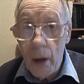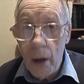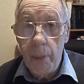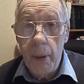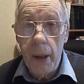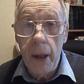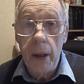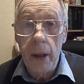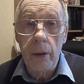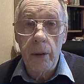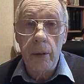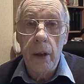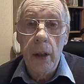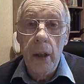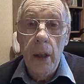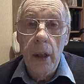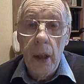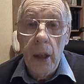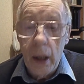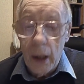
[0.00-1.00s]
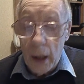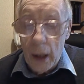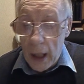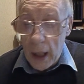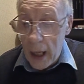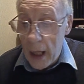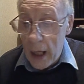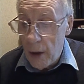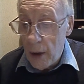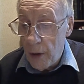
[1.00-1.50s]
about
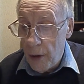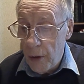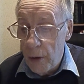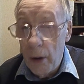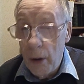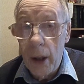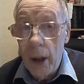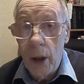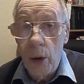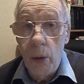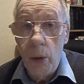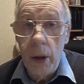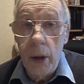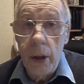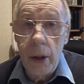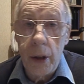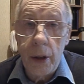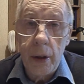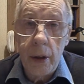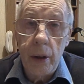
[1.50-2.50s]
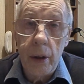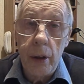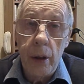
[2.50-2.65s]
how the railways